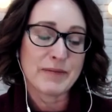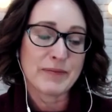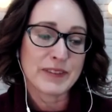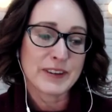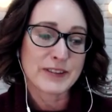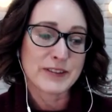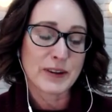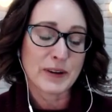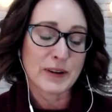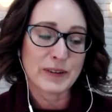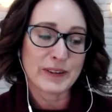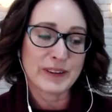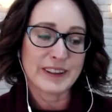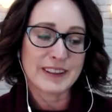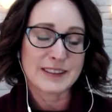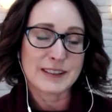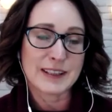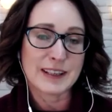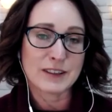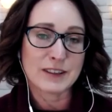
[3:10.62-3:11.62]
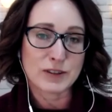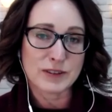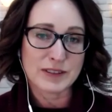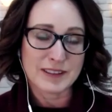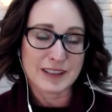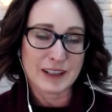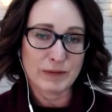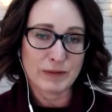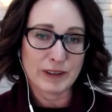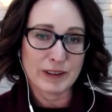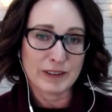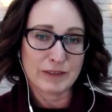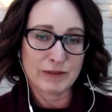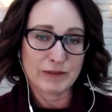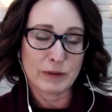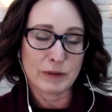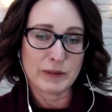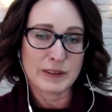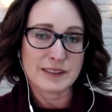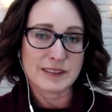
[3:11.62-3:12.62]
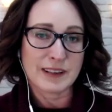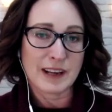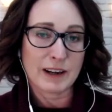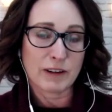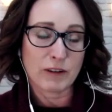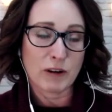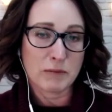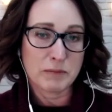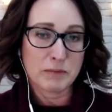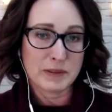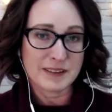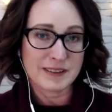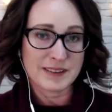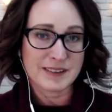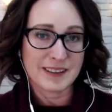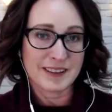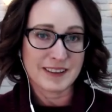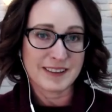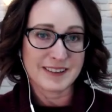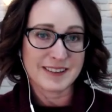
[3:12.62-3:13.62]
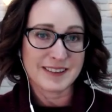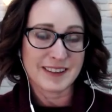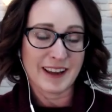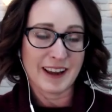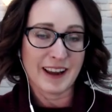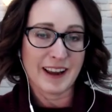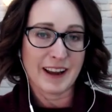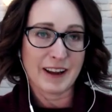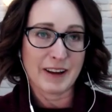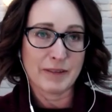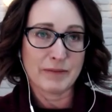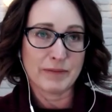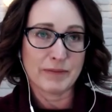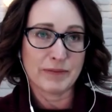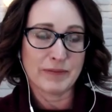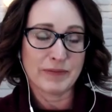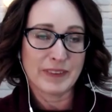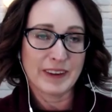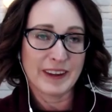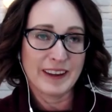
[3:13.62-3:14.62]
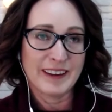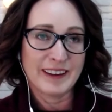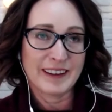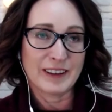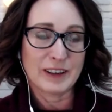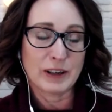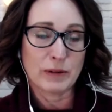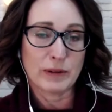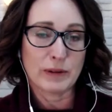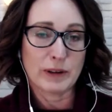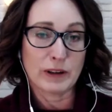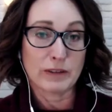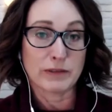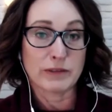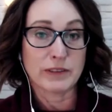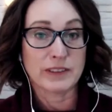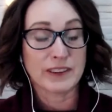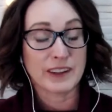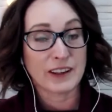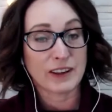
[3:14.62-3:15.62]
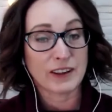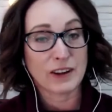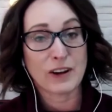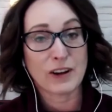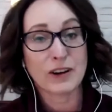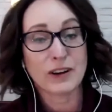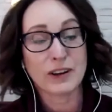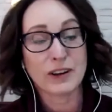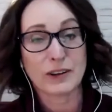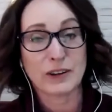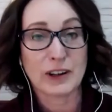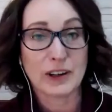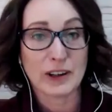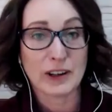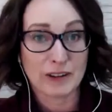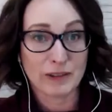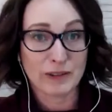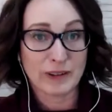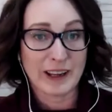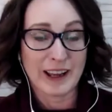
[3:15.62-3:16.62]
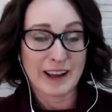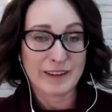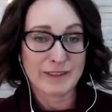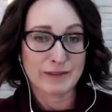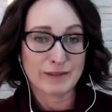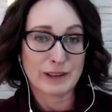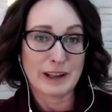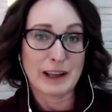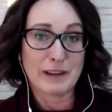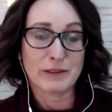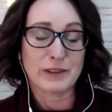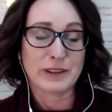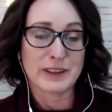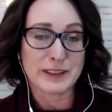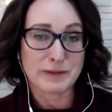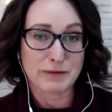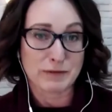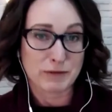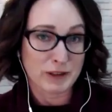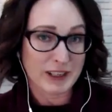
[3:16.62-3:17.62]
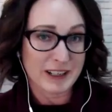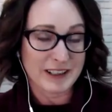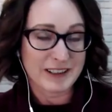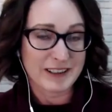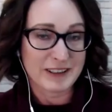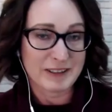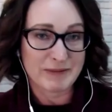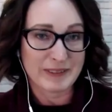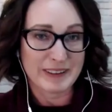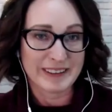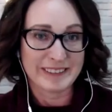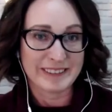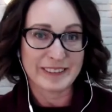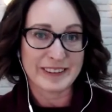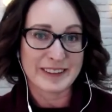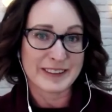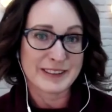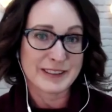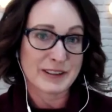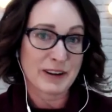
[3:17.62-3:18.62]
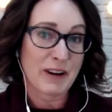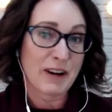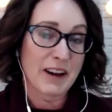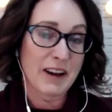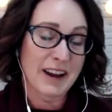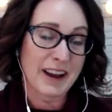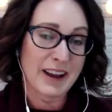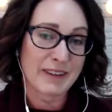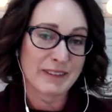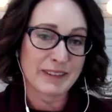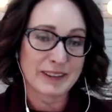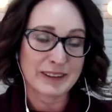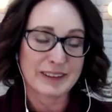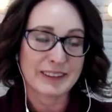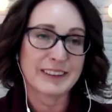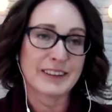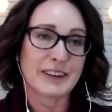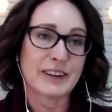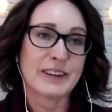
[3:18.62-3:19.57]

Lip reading: So it's interesting when we start our own business, you know, we often think, oh, we'll have all this freedom and all this time, and you know,